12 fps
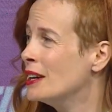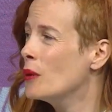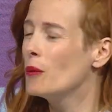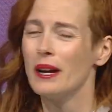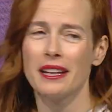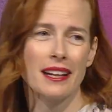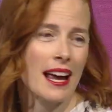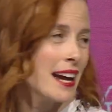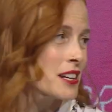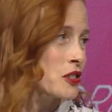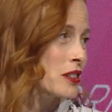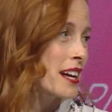when it
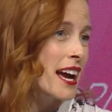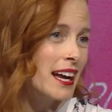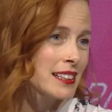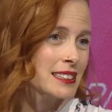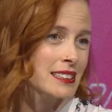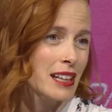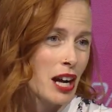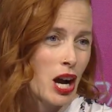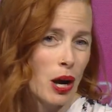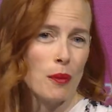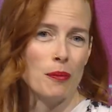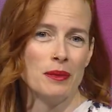actually has to
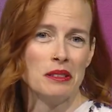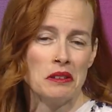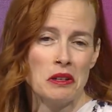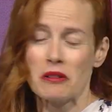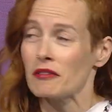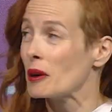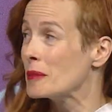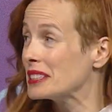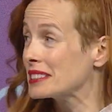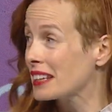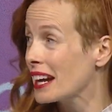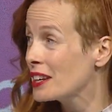come from
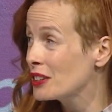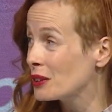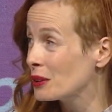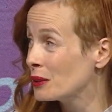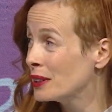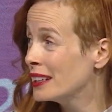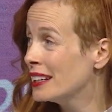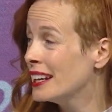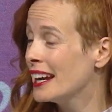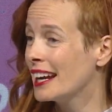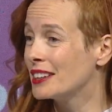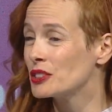inside you.
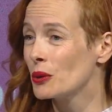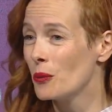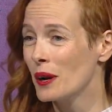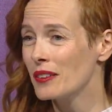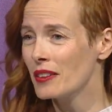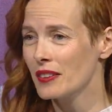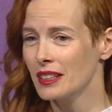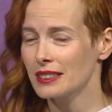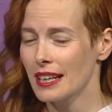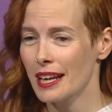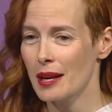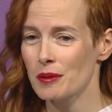And so one of the things
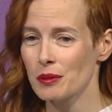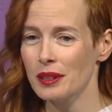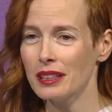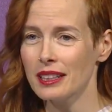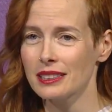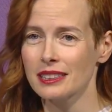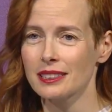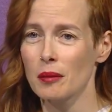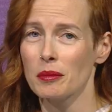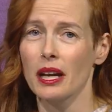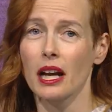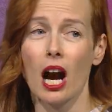I came to realize is
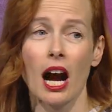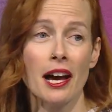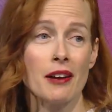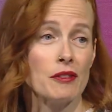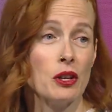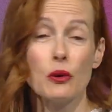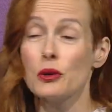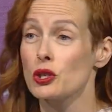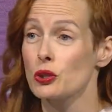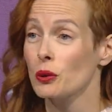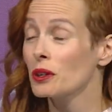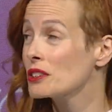I'm like, I have no
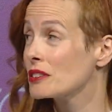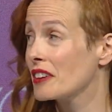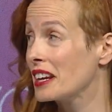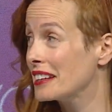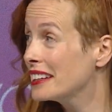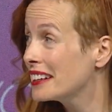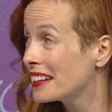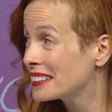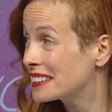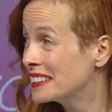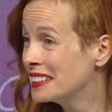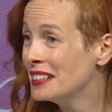shortage of
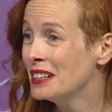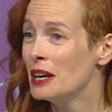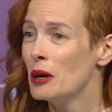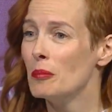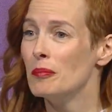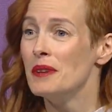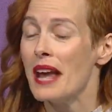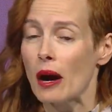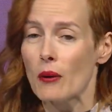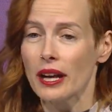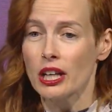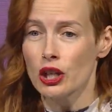ideas.
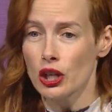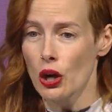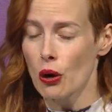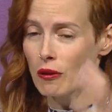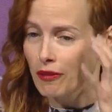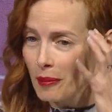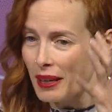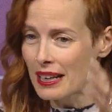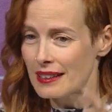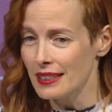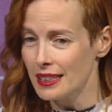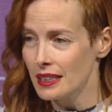Now I can go from an
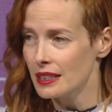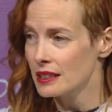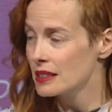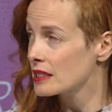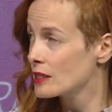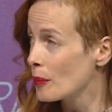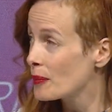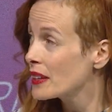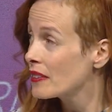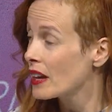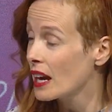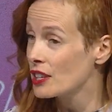idea to
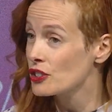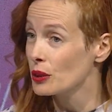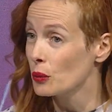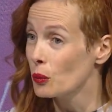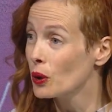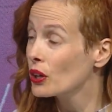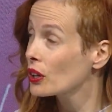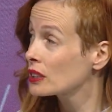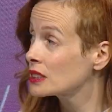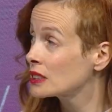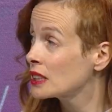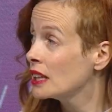something that actually
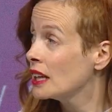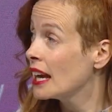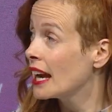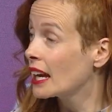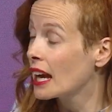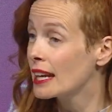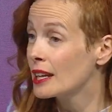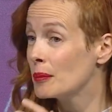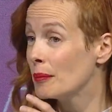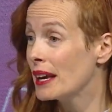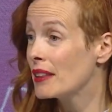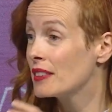works, and I
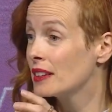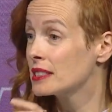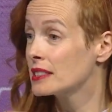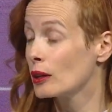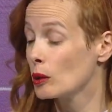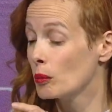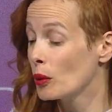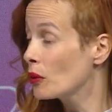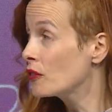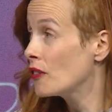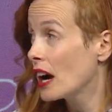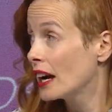can make things that are
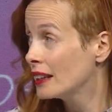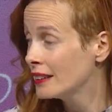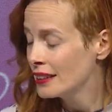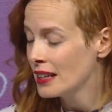both fun